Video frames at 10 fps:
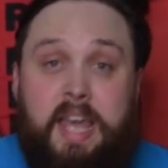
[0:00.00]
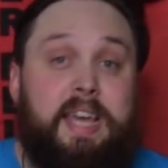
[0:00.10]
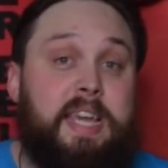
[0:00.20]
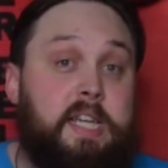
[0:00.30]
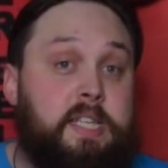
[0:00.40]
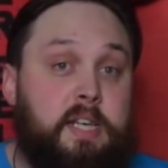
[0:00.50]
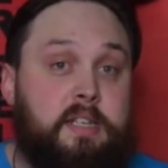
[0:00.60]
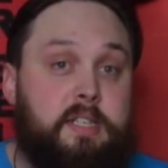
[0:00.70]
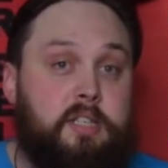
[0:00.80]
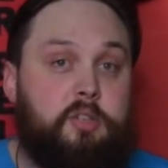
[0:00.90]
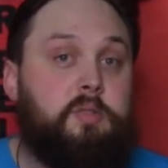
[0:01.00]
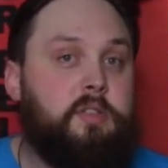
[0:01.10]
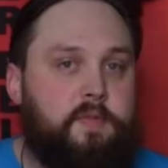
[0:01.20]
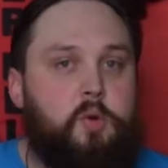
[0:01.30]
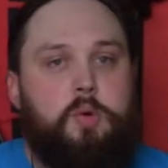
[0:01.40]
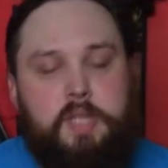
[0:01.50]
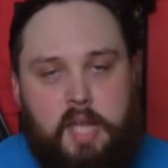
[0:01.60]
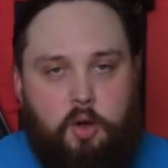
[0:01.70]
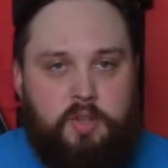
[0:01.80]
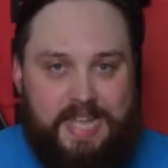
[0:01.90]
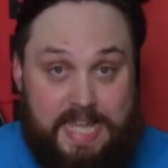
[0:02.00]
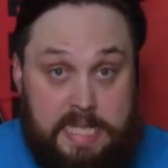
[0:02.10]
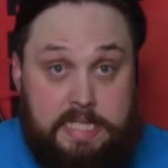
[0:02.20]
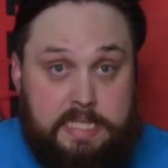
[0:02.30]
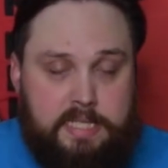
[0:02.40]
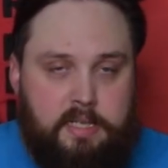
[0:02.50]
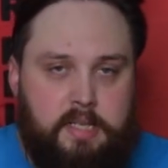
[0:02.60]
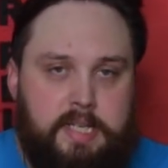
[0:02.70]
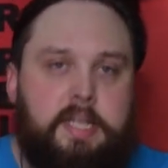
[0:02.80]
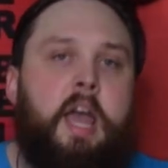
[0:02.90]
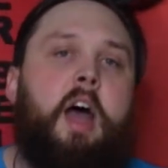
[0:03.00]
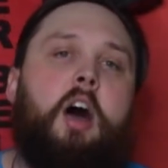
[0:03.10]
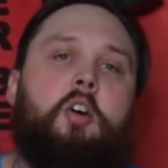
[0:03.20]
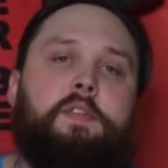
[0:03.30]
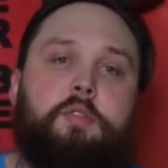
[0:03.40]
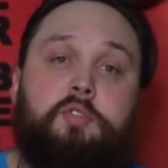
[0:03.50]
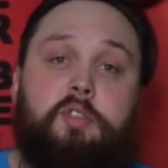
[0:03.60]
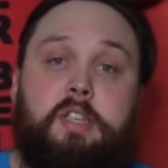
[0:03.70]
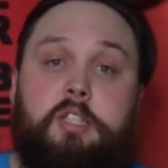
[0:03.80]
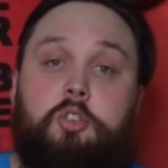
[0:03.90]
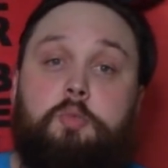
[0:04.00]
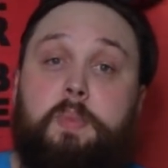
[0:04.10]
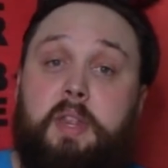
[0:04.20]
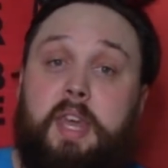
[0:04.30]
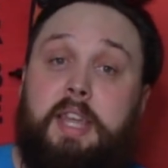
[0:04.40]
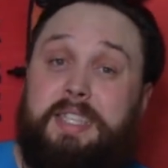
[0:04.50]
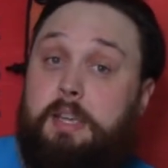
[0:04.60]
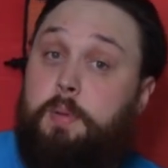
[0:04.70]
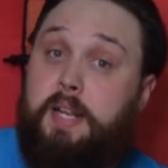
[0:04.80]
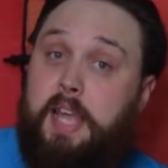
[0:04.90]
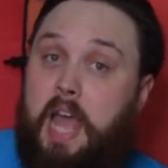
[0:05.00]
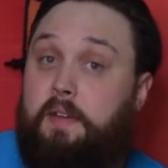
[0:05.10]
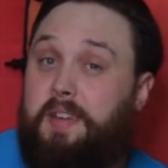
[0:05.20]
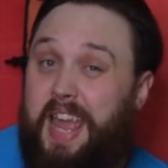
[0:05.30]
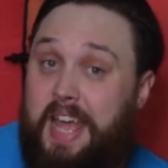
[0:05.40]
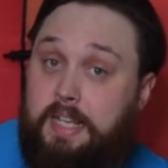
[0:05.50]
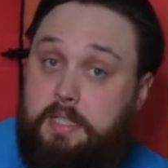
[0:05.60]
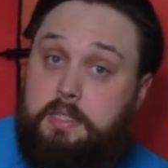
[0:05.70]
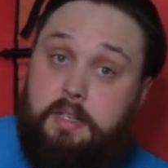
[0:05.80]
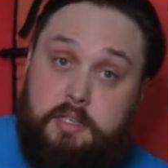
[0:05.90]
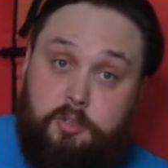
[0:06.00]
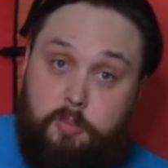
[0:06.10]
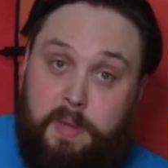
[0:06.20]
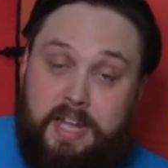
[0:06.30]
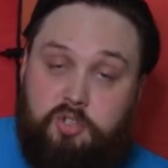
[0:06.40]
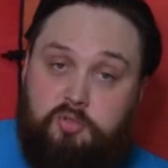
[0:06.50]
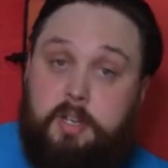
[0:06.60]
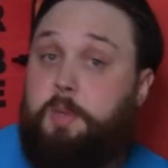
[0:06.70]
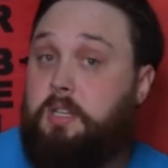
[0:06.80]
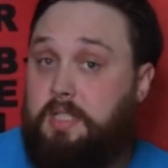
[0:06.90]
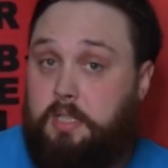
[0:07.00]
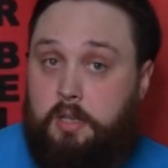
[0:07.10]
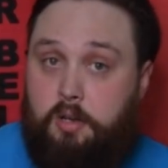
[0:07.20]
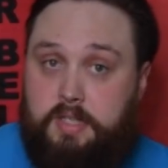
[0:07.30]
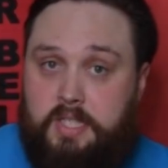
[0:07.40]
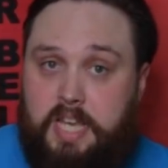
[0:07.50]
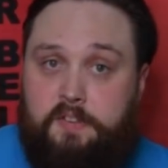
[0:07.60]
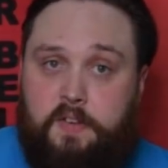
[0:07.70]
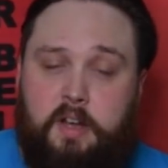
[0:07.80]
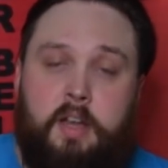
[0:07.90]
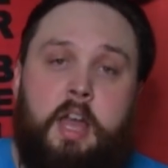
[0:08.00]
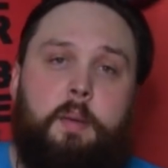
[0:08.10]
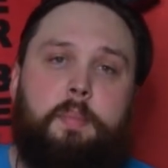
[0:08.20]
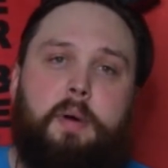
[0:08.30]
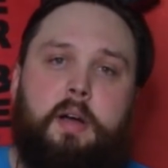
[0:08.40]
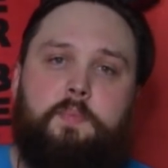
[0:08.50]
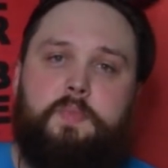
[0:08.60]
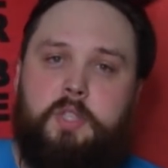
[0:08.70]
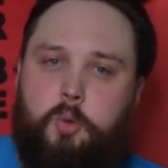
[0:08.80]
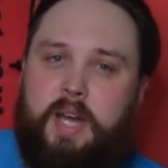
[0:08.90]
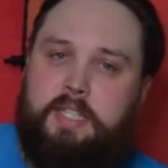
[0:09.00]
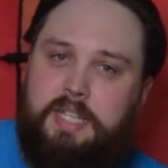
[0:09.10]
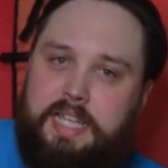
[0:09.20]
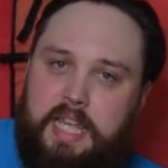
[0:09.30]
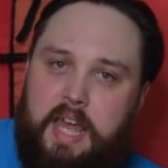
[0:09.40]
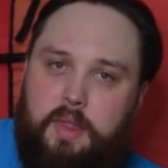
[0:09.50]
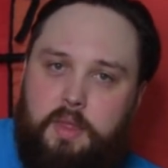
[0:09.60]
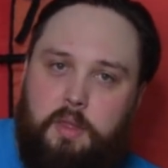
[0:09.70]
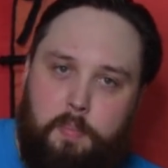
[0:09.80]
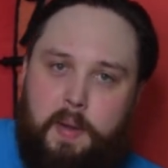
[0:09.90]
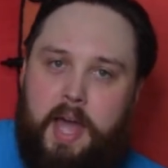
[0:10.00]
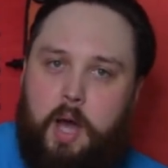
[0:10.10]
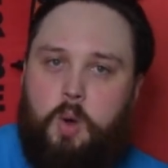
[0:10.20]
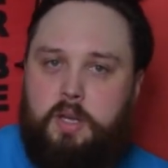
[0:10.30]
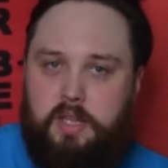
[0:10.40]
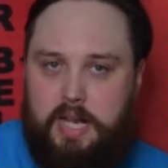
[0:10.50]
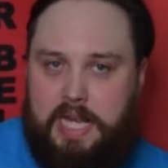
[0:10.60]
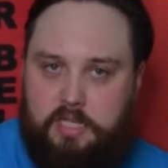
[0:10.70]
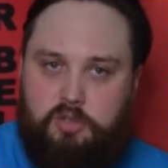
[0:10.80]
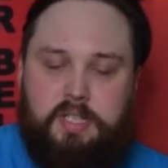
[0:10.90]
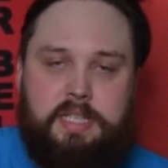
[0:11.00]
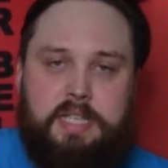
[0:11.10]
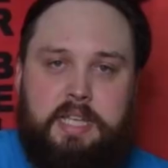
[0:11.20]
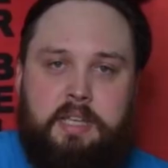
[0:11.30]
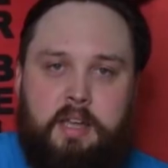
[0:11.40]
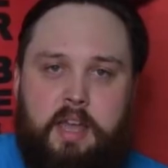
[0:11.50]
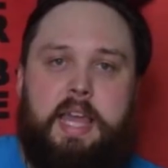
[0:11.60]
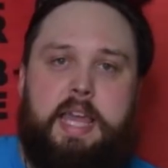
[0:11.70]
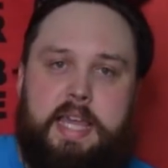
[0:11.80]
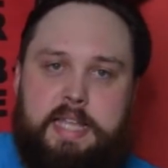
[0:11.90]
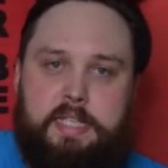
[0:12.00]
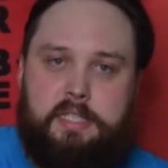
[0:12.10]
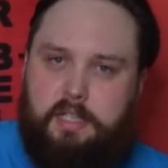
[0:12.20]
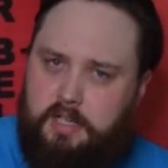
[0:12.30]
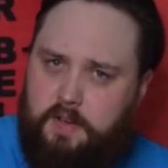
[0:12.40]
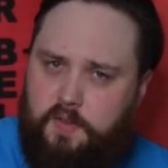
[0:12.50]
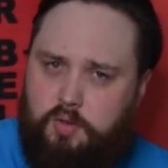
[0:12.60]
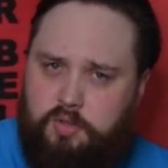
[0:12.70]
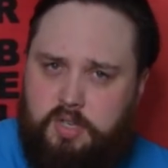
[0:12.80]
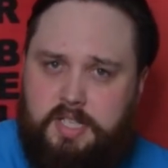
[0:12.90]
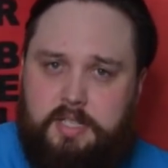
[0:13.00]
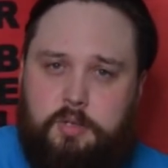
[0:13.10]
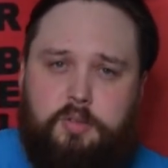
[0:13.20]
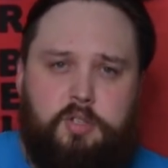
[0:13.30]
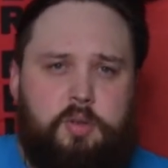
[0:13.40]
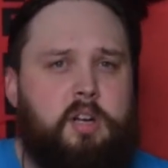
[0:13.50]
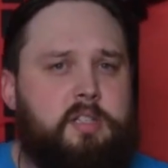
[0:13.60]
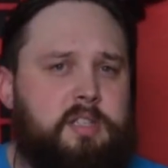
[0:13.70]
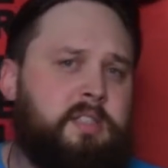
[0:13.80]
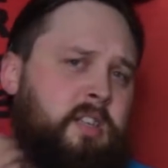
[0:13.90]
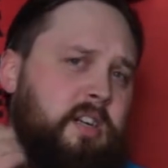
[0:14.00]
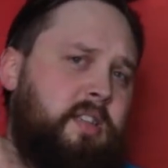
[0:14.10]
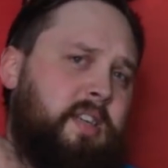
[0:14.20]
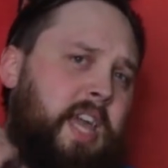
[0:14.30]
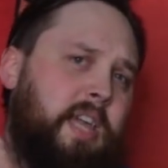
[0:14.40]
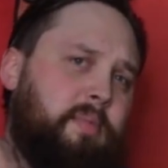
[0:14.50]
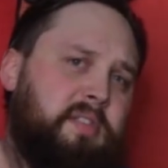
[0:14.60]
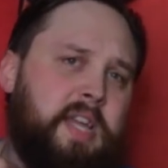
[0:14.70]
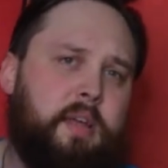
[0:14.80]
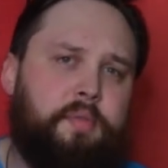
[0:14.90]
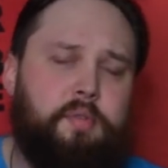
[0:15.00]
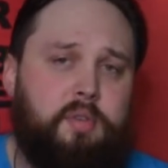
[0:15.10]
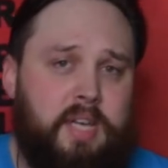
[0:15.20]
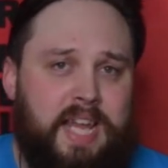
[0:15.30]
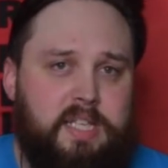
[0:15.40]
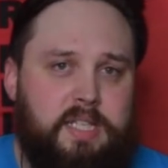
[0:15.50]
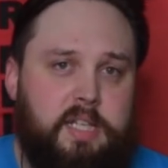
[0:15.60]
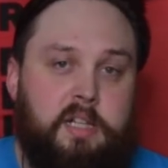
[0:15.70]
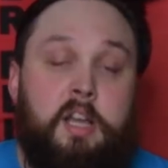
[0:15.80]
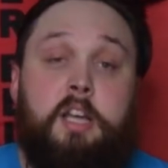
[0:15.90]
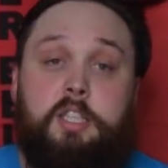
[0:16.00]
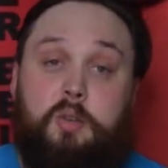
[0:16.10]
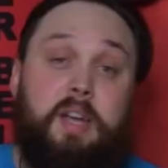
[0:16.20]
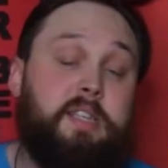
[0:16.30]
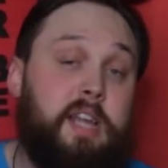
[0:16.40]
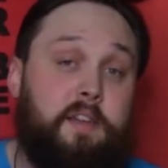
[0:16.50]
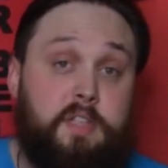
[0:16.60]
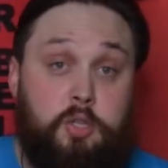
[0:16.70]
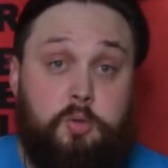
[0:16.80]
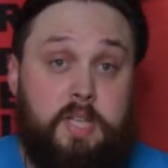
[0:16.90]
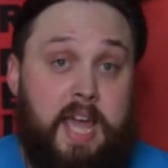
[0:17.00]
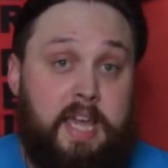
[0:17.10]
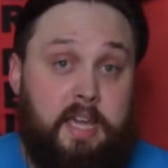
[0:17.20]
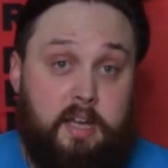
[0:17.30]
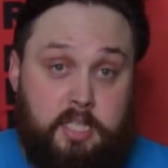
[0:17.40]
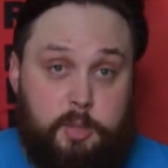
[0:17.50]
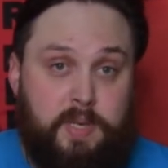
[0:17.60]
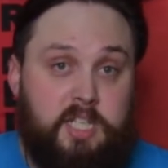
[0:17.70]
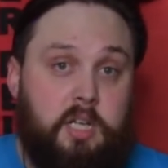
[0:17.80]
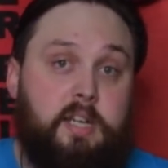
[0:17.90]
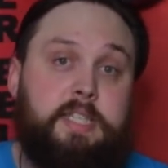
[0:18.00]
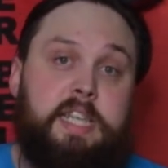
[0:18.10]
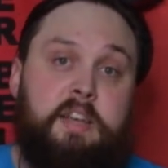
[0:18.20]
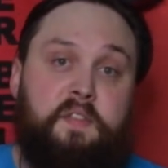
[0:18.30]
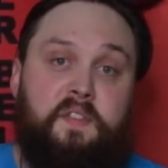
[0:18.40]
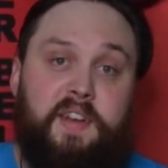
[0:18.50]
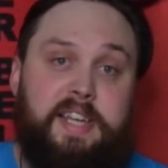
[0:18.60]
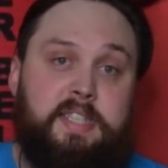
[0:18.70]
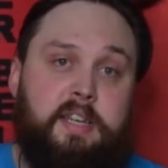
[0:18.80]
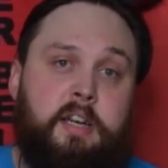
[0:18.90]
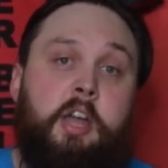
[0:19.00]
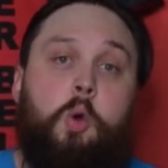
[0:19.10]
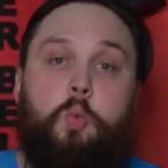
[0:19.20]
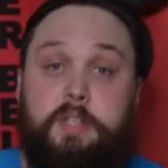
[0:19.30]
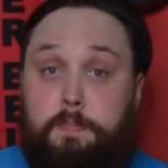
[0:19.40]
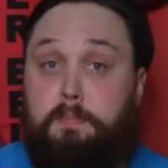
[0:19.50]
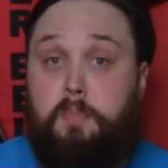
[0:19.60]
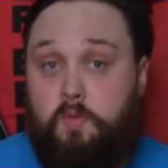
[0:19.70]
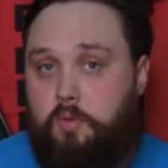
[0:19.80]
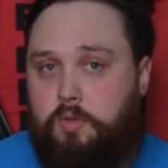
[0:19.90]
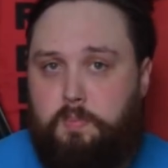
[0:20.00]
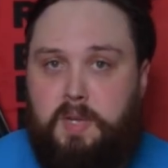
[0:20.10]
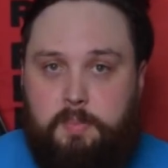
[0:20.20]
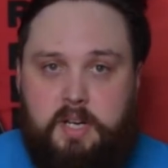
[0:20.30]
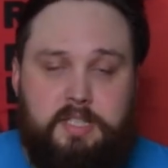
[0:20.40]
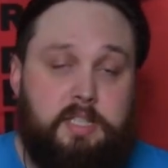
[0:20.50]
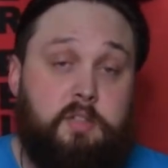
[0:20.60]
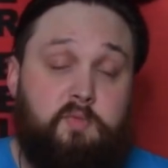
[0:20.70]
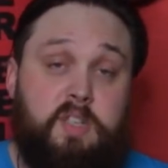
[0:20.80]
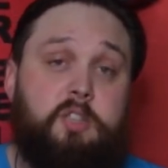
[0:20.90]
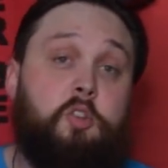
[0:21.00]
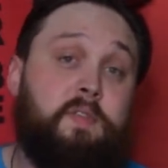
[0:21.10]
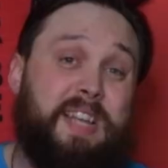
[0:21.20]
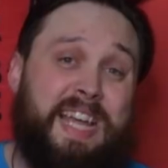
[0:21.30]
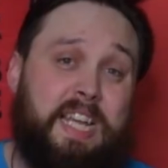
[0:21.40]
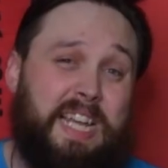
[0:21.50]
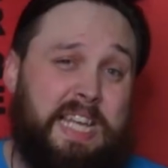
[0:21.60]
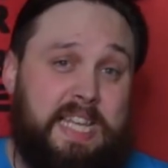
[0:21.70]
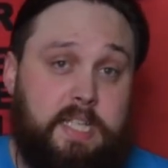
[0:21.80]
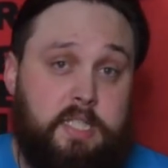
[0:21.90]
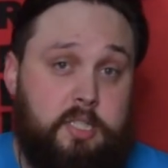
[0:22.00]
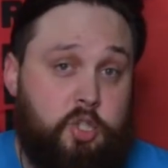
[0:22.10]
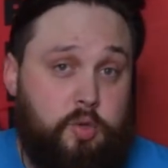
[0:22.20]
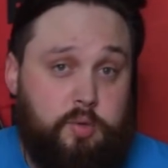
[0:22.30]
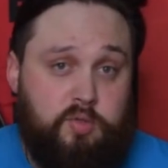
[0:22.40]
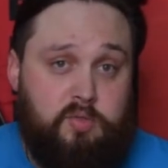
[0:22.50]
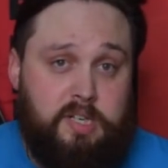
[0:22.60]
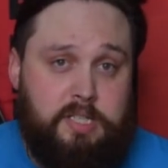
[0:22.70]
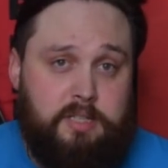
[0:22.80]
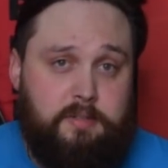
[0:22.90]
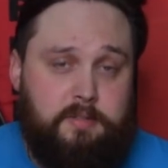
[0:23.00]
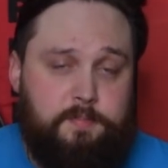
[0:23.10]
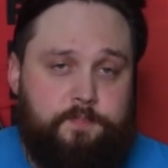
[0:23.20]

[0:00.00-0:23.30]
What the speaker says: Heated undersuits, of course, they're on the inside of your dry suit, but they typically have an external battery because it's a lot safer, but to actually get the power, the electricity inside of your dry suit, you can't just tuck the cable down through your neck seal, so you actually have to use a specialized inflator, which of course minimizes the risk of any leaks to your dry suit.